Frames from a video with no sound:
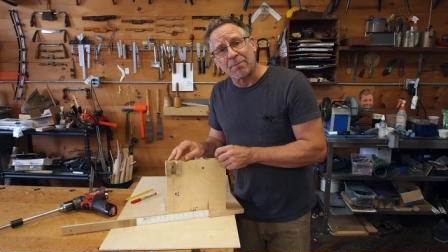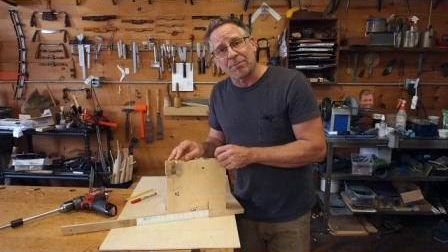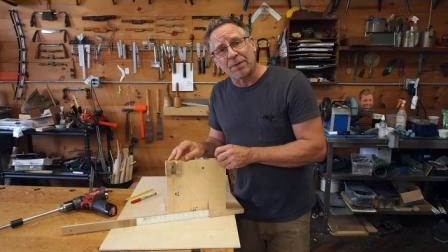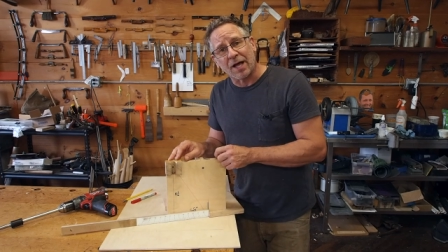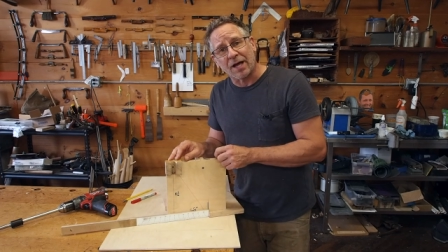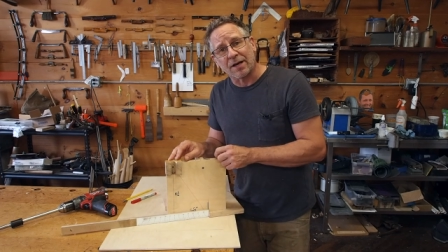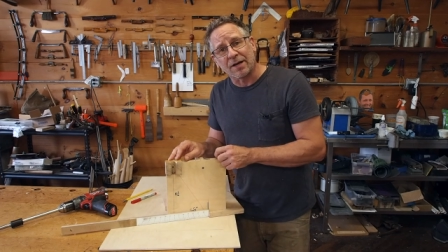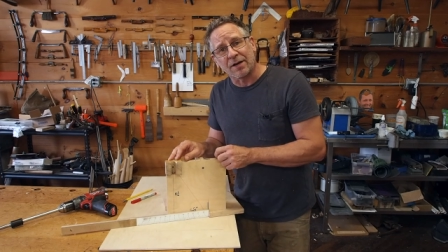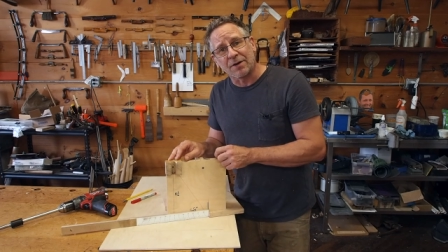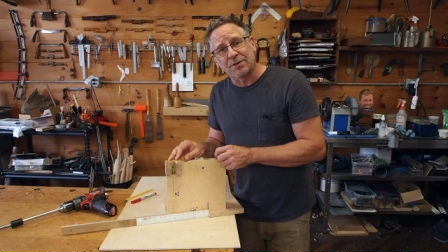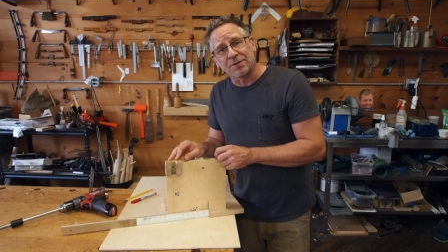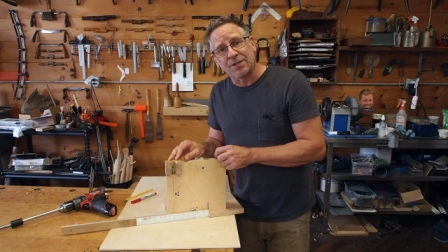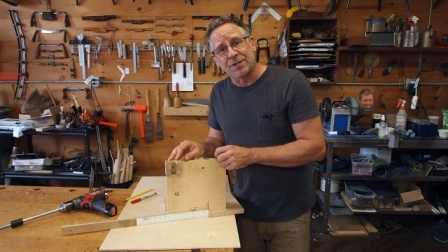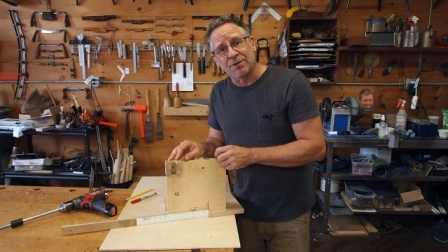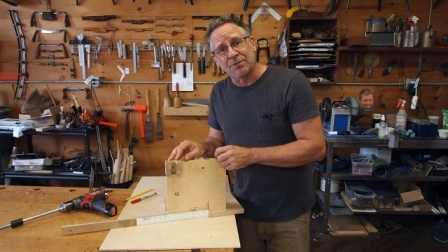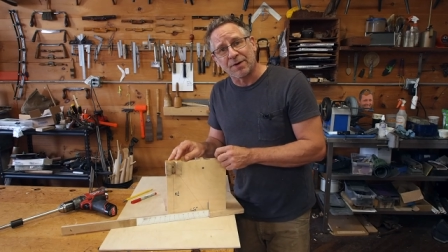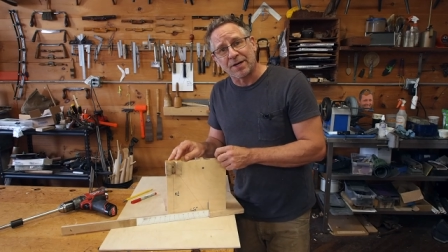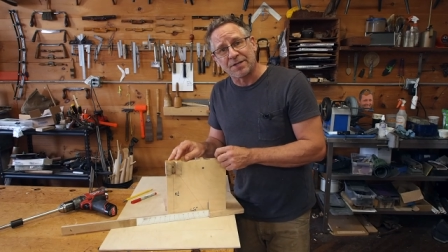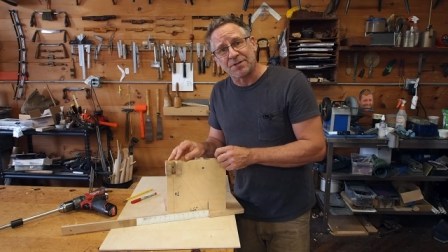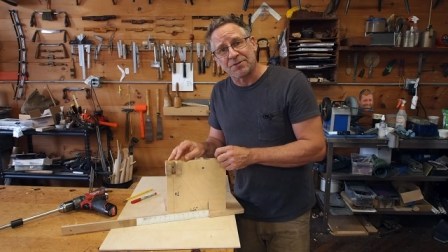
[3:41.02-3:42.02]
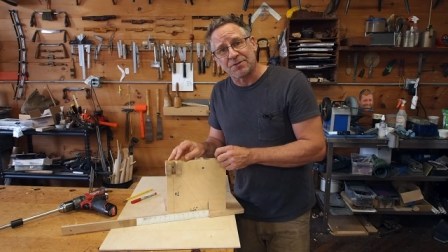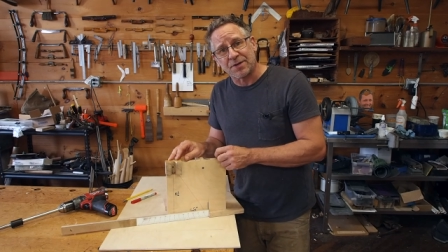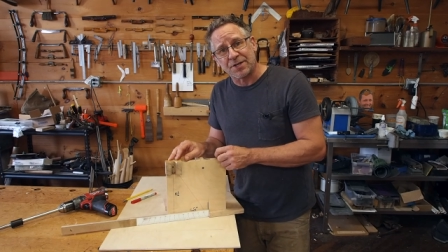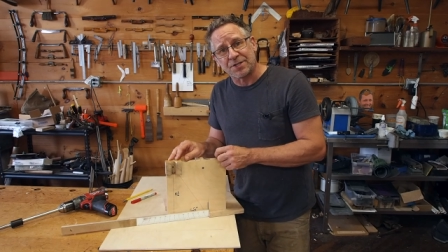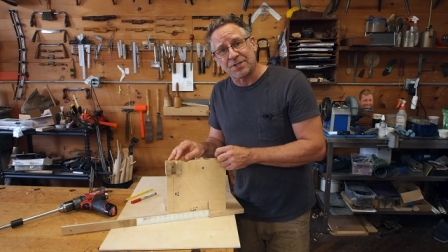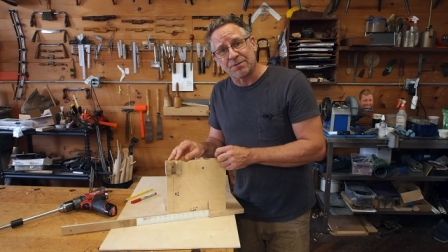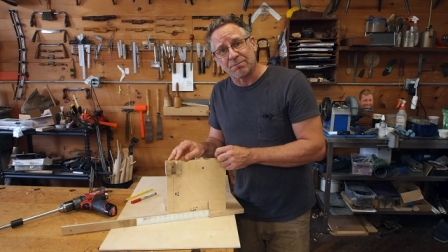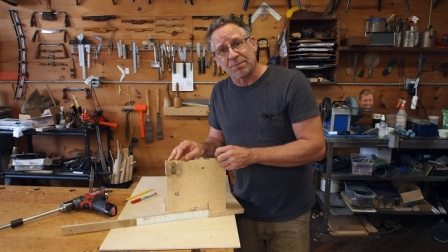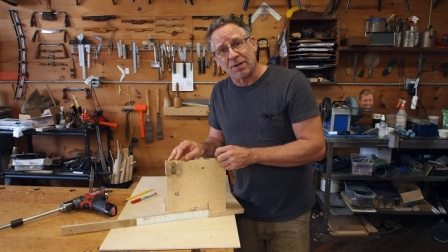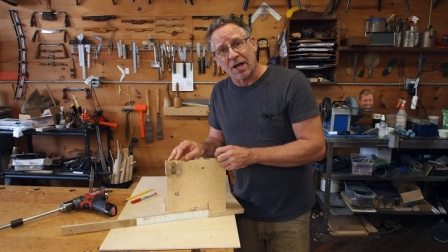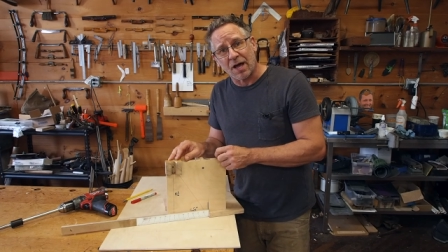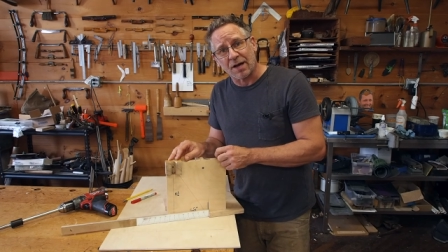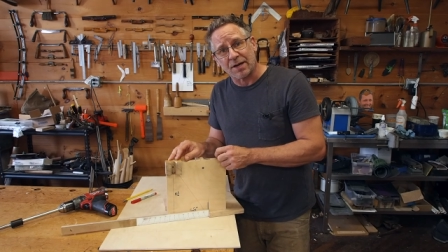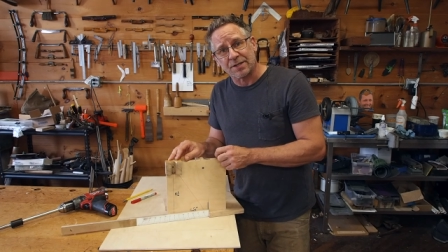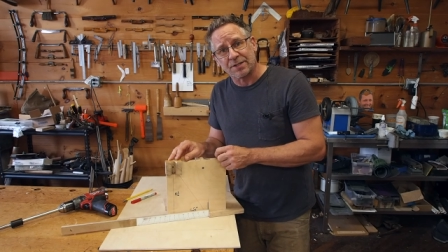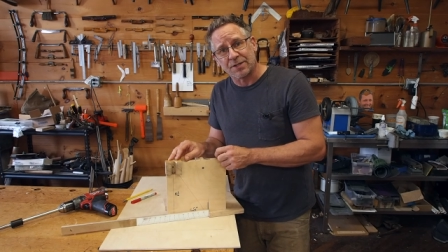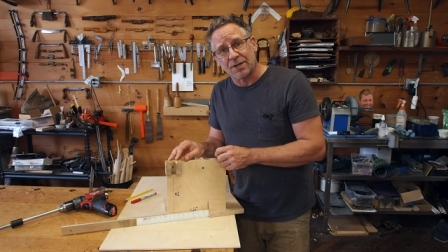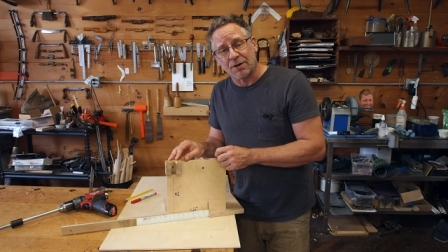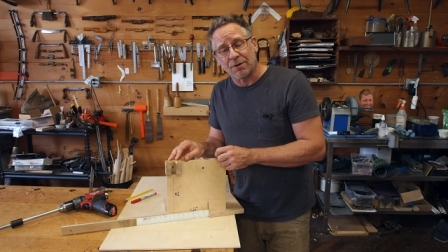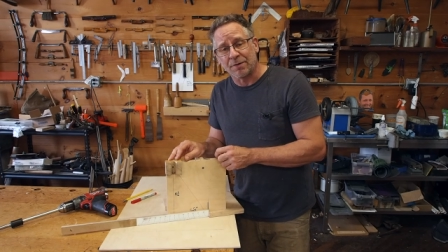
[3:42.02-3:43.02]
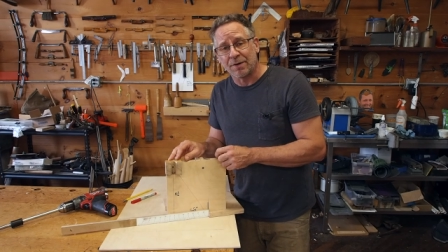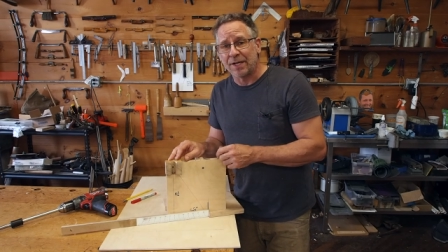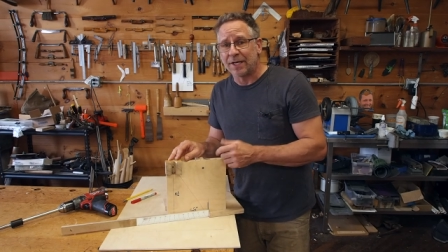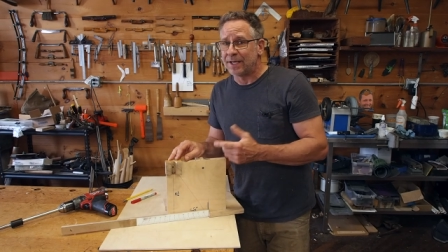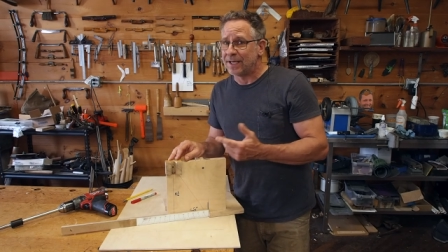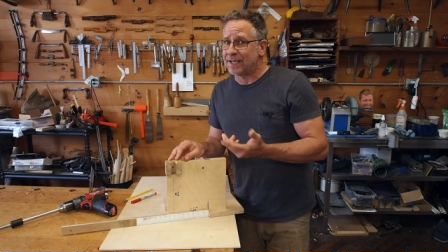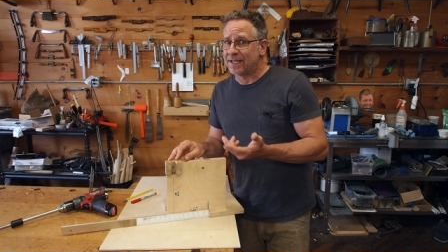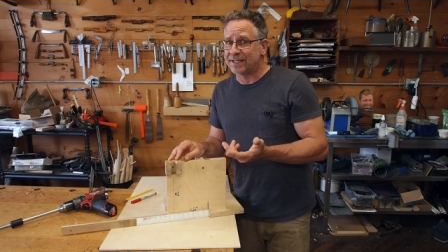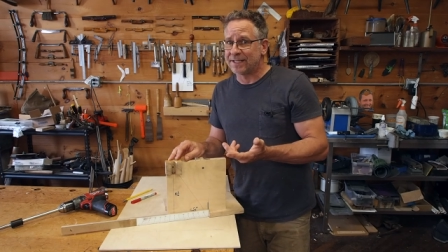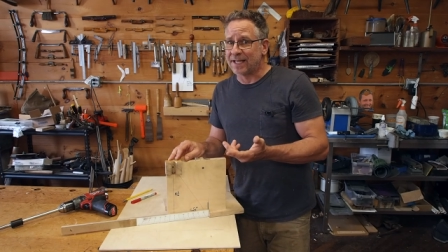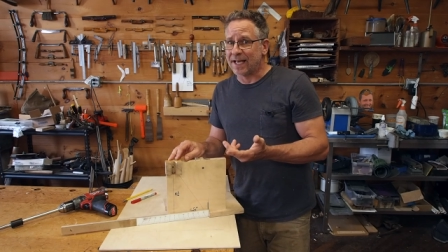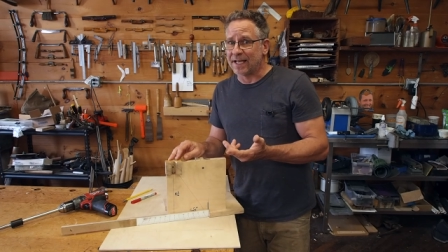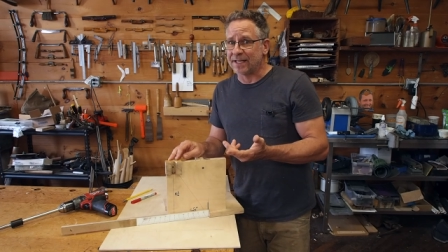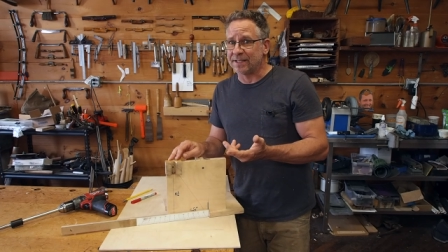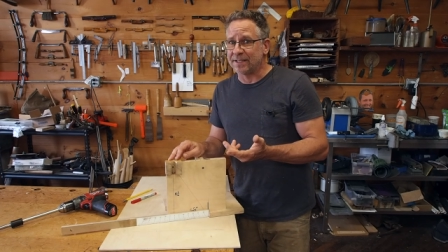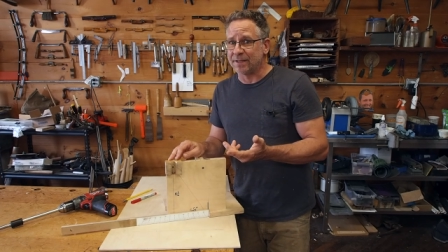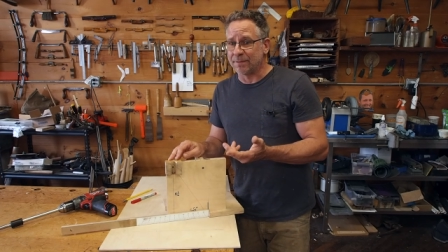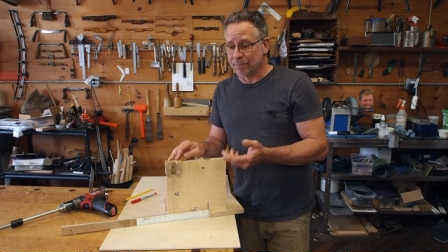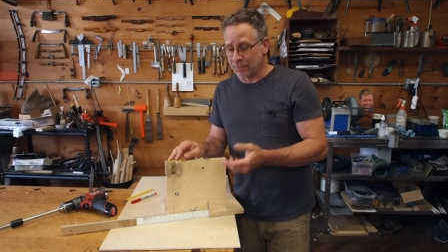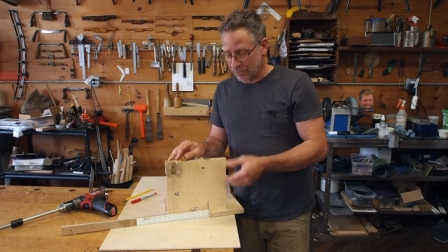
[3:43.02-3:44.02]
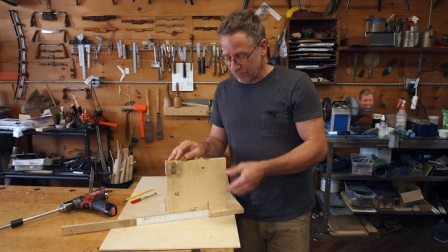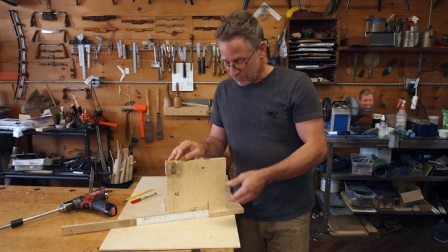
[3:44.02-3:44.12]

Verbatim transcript: block goes and your registration block. So it's that simple.